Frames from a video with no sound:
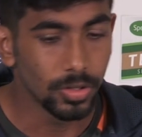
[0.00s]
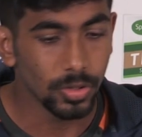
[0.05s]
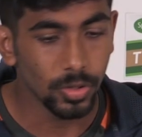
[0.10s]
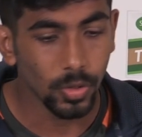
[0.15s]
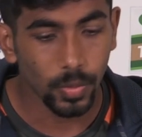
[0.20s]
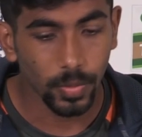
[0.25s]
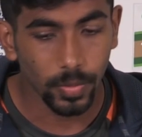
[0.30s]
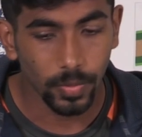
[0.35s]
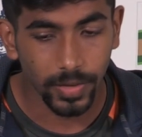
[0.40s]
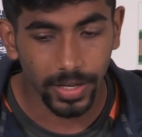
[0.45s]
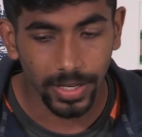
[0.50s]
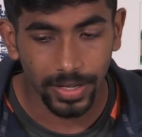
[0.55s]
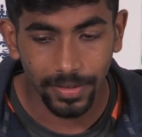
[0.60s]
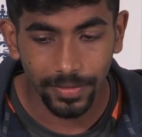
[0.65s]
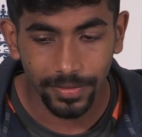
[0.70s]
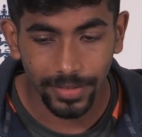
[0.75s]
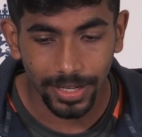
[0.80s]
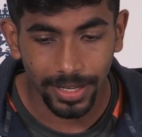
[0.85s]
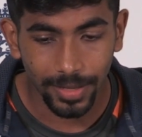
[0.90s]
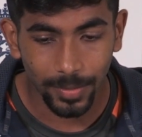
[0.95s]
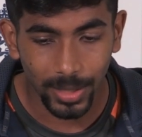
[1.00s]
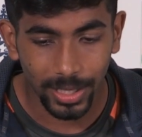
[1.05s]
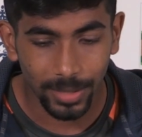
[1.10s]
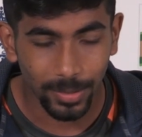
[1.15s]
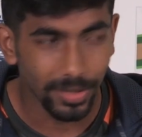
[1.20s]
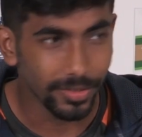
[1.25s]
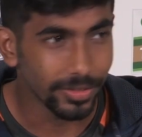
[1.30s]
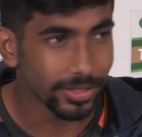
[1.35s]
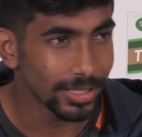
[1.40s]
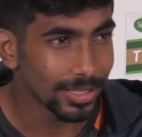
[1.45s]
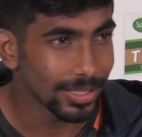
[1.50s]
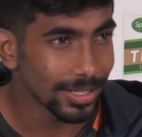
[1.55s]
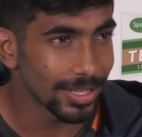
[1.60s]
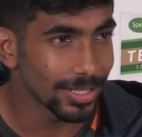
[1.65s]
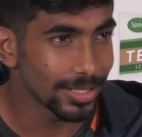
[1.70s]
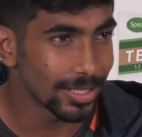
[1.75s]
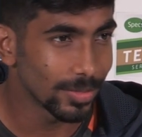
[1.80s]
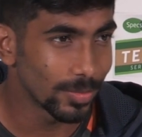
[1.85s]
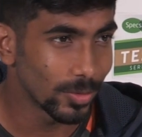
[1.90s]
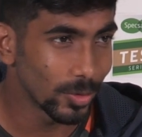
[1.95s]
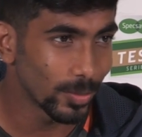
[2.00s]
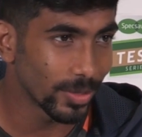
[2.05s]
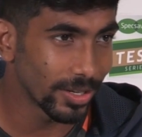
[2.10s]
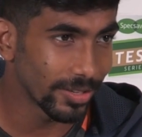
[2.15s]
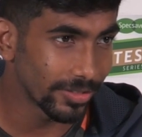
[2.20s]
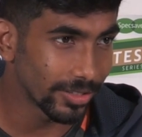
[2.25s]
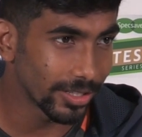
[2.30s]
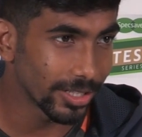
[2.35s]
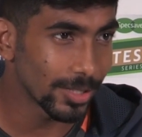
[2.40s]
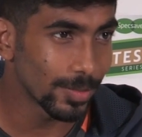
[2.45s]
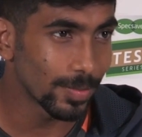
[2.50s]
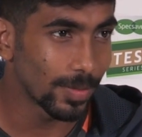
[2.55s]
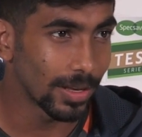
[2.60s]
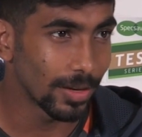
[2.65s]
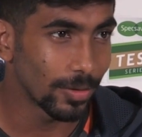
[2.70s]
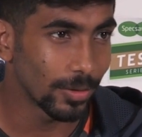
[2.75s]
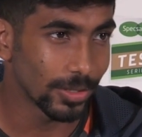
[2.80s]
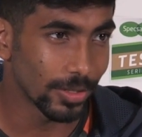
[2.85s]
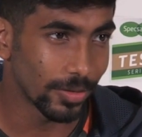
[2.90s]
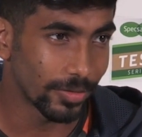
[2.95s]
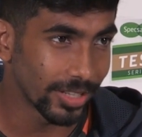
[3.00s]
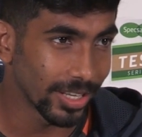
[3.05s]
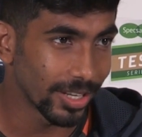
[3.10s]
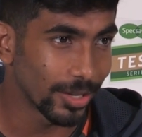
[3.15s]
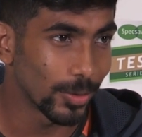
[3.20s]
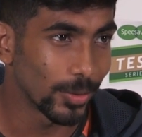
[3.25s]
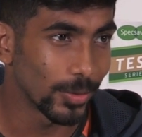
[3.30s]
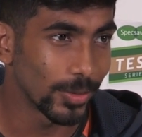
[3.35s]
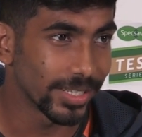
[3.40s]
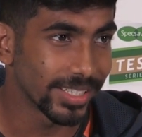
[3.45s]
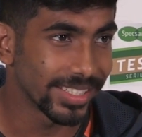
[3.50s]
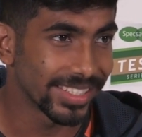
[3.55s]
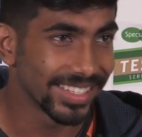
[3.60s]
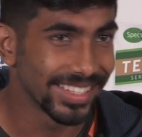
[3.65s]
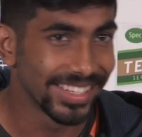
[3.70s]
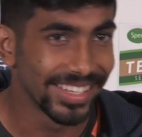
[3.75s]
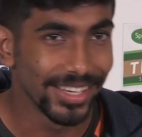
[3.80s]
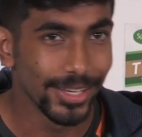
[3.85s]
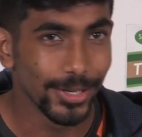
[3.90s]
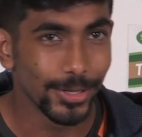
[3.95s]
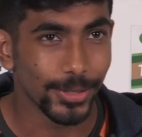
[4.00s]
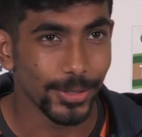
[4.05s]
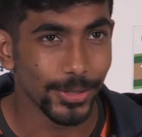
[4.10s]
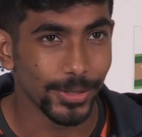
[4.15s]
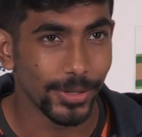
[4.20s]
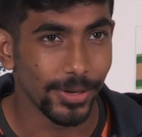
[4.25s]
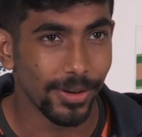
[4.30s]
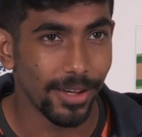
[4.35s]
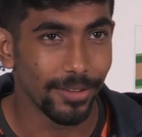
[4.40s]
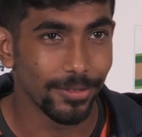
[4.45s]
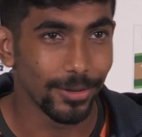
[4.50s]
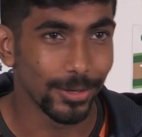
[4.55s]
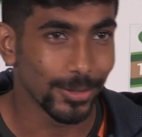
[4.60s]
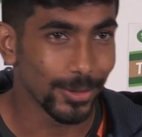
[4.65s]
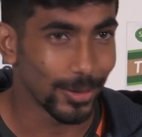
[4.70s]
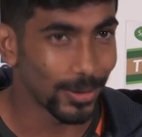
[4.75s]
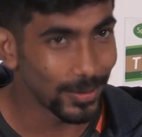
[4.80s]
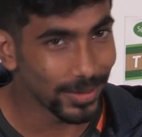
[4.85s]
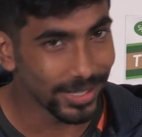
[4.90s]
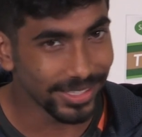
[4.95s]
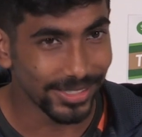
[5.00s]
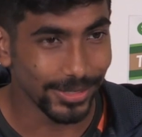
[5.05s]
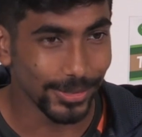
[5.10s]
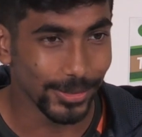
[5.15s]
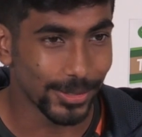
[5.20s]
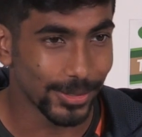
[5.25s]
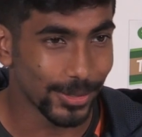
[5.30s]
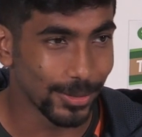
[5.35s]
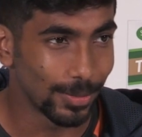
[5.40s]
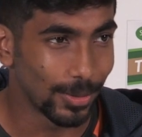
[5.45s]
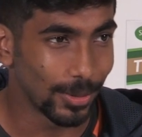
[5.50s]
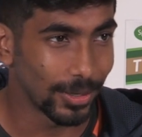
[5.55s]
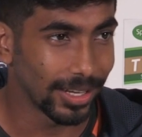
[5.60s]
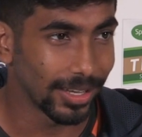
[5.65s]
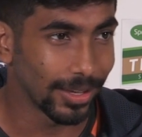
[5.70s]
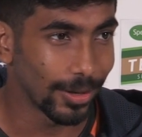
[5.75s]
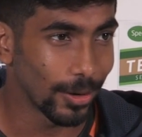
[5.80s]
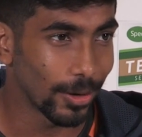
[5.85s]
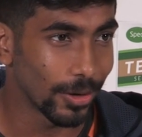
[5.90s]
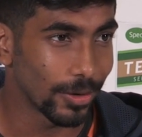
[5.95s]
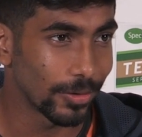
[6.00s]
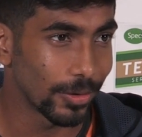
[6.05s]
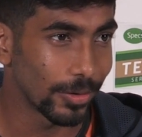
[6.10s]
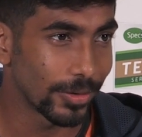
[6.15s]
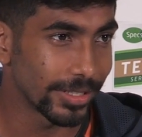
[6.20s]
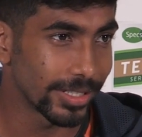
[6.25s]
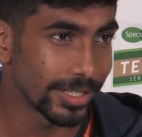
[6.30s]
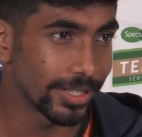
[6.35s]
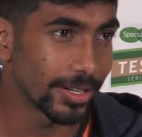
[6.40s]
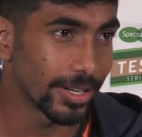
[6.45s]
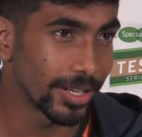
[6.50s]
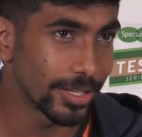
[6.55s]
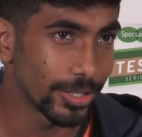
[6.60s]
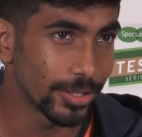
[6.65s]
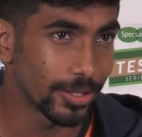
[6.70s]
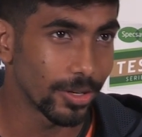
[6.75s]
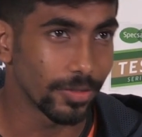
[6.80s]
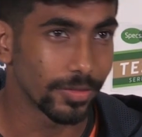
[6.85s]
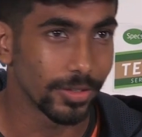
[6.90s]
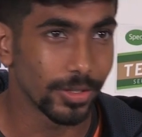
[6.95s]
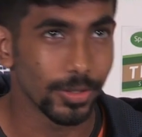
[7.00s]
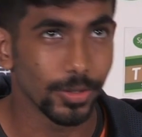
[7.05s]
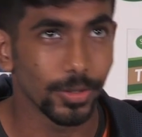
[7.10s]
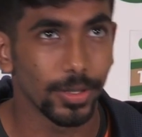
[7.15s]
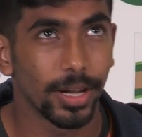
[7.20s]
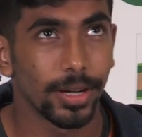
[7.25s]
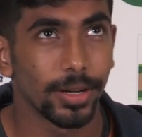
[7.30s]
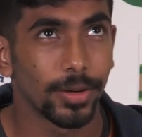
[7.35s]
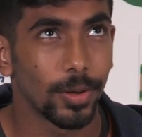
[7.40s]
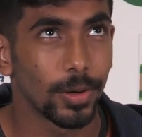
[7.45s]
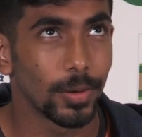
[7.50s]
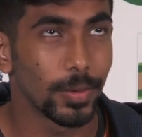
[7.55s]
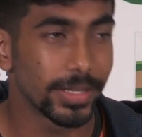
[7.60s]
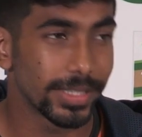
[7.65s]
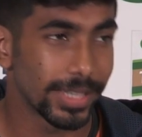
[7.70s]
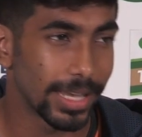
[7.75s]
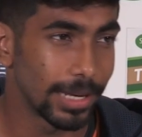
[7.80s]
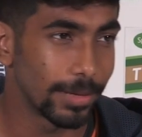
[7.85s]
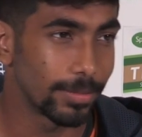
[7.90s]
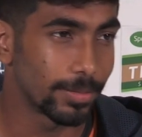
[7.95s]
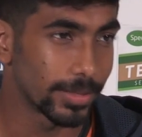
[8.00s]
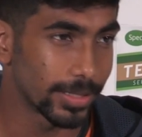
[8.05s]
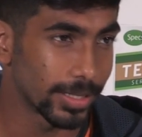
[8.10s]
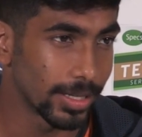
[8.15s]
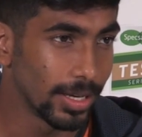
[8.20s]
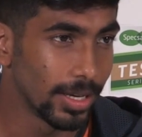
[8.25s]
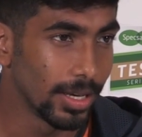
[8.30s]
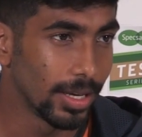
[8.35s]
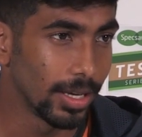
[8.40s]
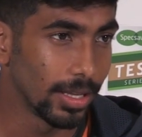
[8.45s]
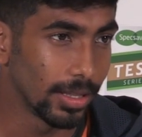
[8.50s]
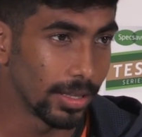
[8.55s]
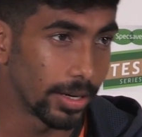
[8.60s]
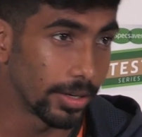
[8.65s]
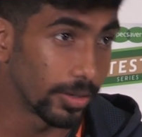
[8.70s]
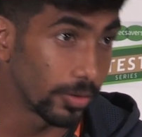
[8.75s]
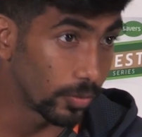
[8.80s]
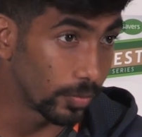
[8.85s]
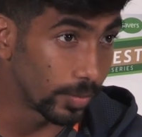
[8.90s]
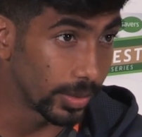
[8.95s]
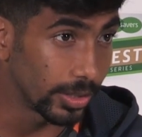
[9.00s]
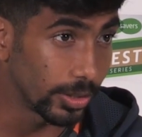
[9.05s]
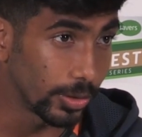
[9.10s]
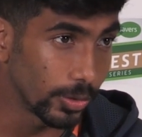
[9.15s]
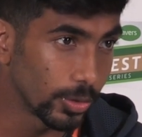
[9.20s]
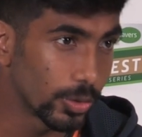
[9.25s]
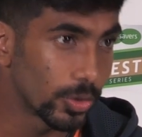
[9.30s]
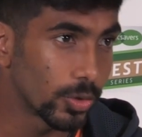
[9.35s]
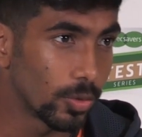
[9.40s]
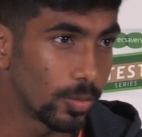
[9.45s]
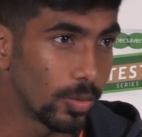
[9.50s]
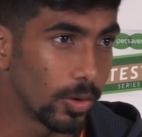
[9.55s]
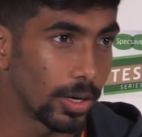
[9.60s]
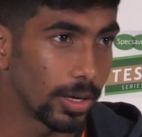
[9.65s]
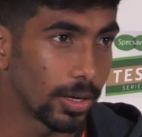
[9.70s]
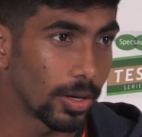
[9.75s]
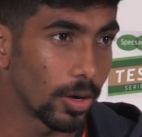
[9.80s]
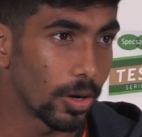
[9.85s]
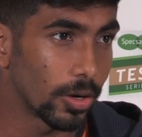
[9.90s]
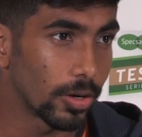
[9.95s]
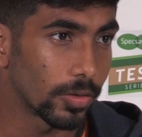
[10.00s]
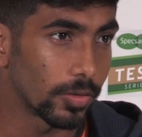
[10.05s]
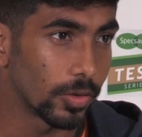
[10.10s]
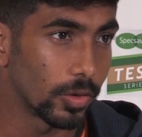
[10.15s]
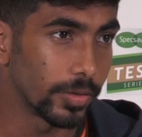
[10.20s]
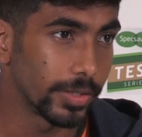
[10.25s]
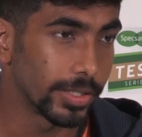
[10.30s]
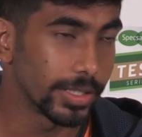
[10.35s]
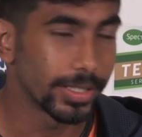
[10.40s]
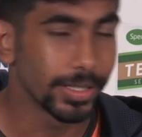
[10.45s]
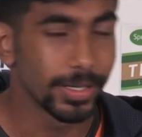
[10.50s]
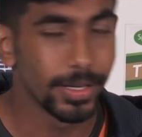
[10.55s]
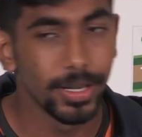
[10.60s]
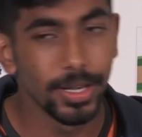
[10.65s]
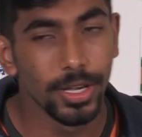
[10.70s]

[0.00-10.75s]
So when, when I made my first class debut, my first spell was of ten overs. So I was always used to bowling a lot of overs in Ranji Trophy. So that always helps, that you've been used to bowling a lot of overs.